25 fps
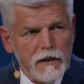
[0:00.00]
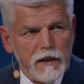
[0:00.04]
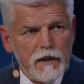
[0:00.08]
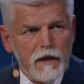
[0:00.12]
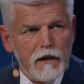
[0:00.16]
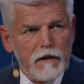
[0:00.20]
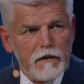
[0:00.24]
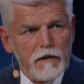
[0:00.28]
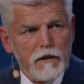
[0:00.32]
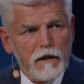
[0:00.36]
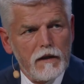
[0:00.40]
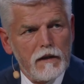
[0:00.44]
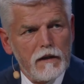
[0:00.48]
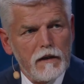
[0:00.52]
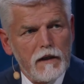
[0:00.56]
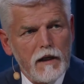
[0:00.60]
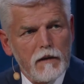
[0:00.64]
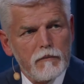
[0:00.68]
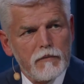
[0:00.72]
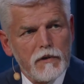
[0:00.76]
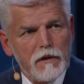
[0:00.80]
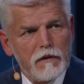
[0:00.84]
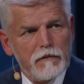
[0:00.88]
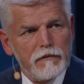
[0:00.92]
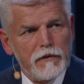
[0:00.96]
Again, a
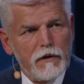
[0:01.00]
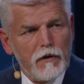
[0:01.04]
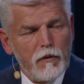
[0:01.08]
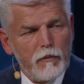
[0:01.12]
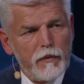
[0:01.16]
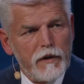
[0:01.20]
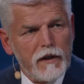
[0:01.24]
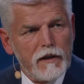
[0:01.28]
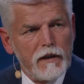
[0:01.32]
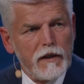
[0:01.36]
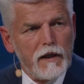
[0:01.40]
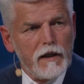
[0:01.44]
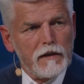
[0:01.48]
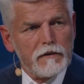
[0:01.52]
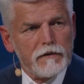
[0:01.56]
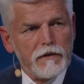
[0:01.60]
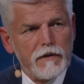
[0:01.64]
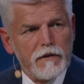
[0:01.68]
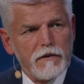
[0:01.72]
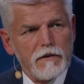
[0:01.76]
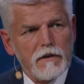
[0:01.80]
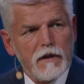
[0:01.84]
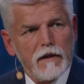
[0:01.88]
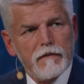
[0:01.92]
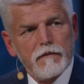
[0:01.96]
number of European
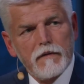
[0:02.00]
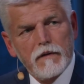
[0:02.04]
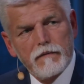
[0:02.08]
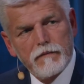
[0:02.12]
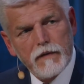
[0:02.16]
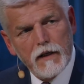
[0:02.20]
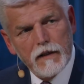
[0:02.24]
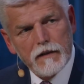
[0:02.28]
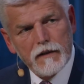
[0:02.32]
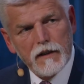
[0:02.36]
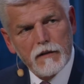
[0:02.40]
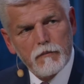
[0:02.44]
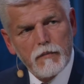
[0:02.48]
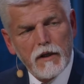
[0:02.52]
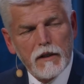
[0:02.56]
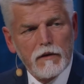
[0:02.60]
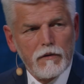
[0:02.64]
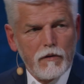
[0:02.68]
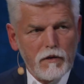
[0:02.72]
countries have the funding, but